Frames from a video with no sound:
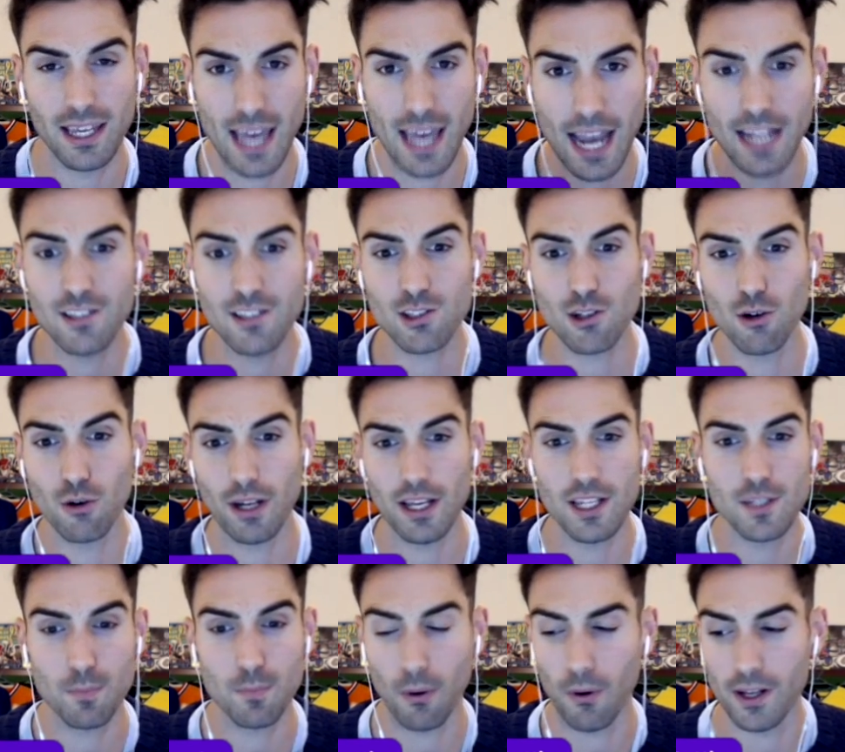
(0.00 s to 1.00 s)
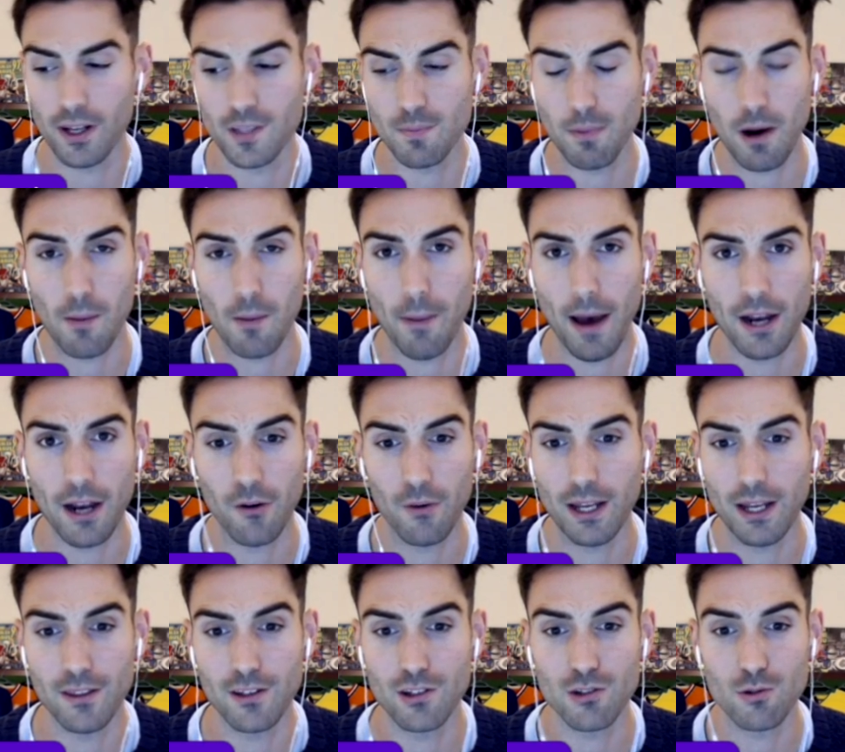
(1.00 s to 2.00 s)
Kane scored his points by a
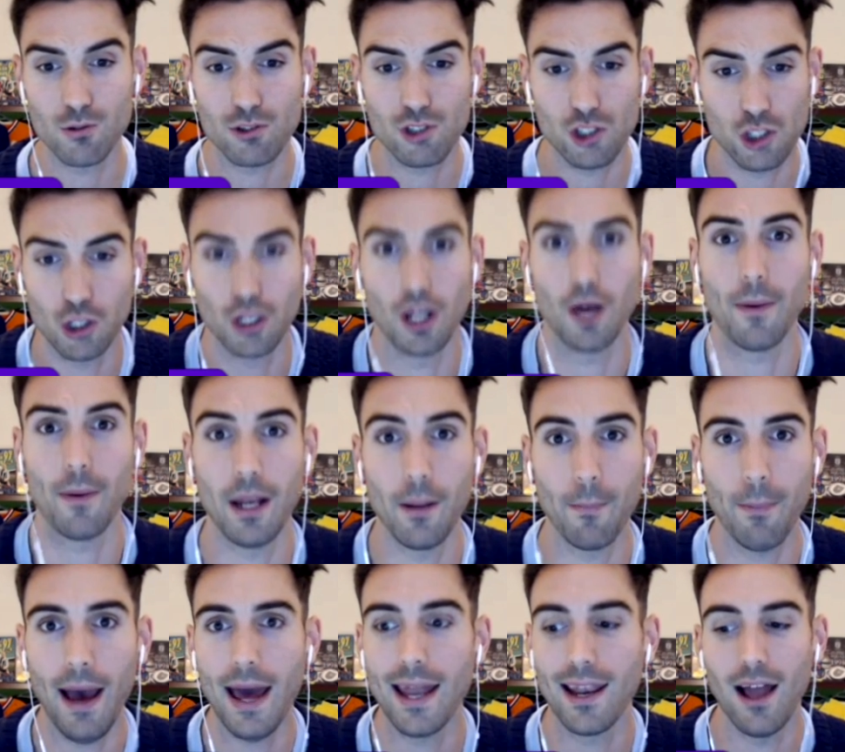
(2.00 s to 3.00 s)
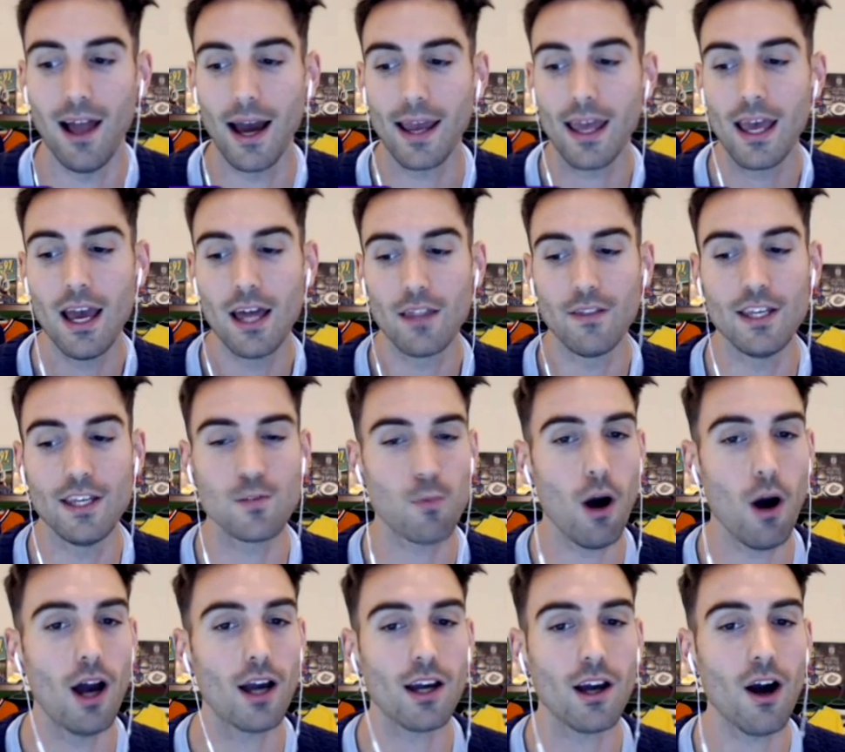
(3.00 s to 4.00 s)
penalty that shouldn't have been a pen. Like, these
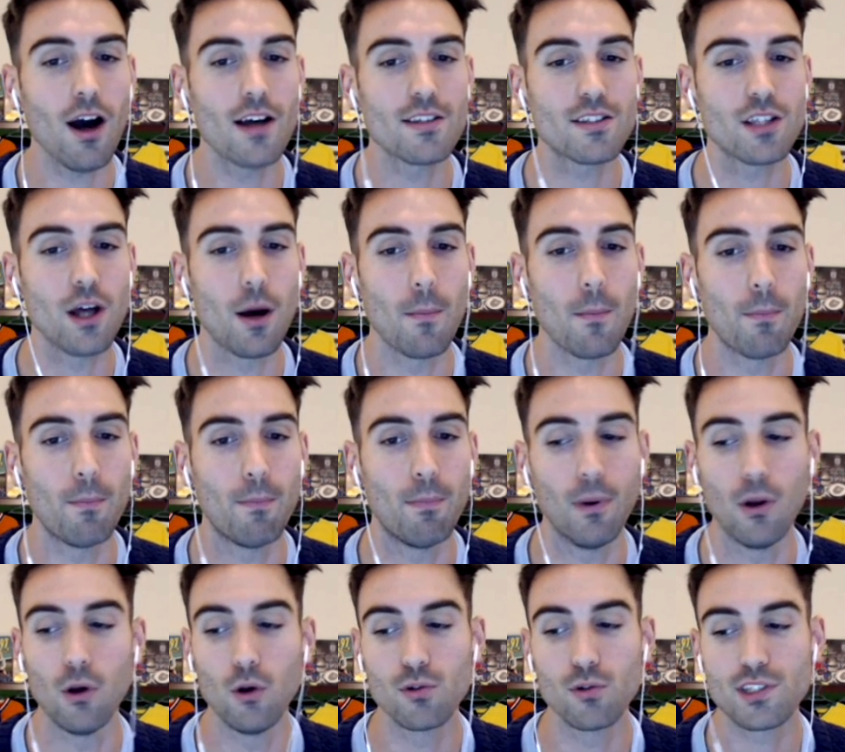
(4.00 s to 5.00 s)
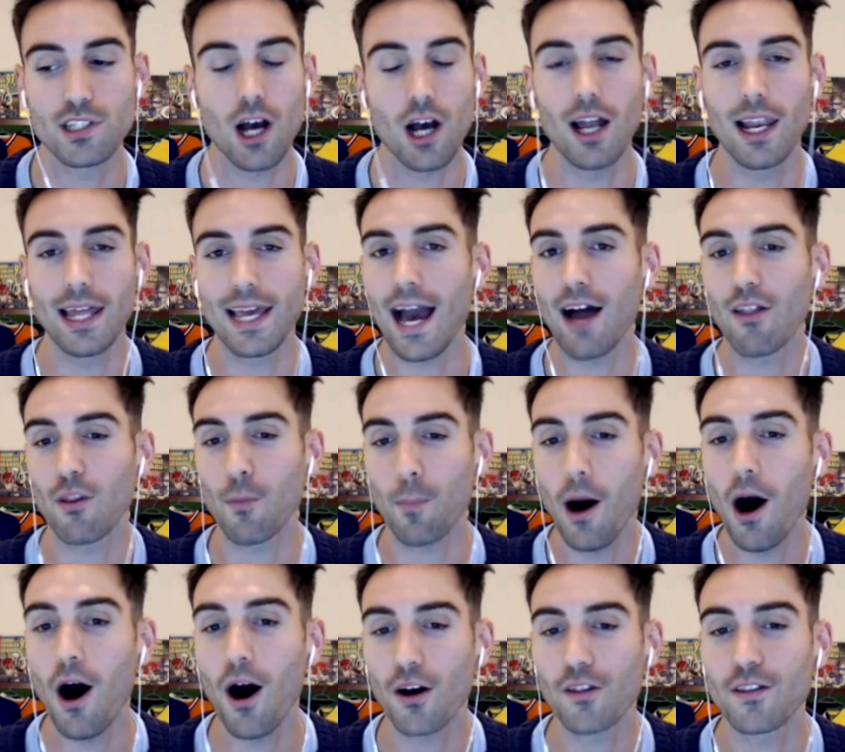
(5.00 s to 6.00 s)
weren't guys that blew Sterling out the
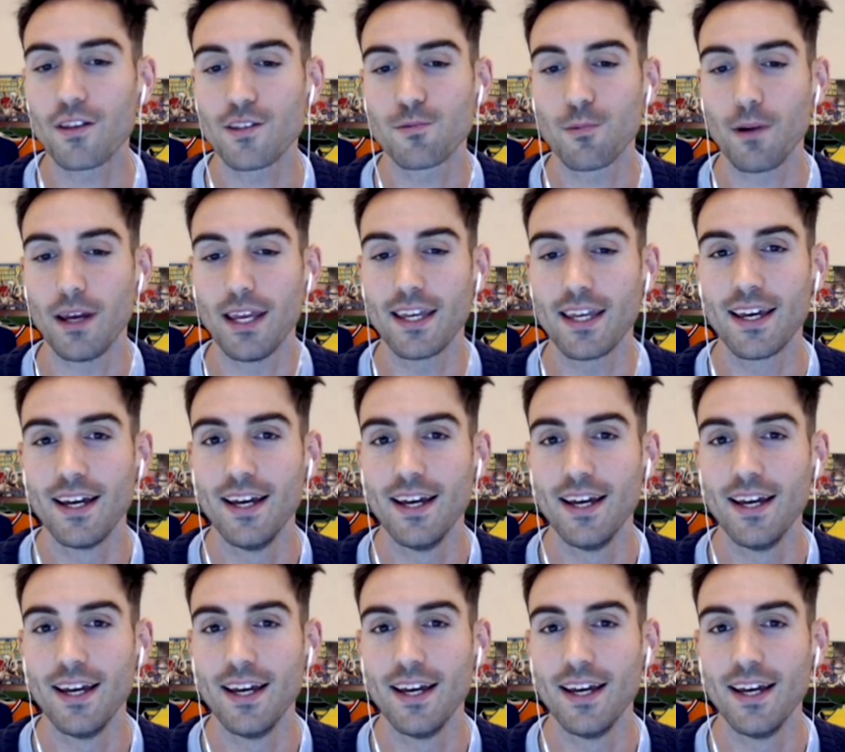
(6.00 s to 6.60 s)
park this week.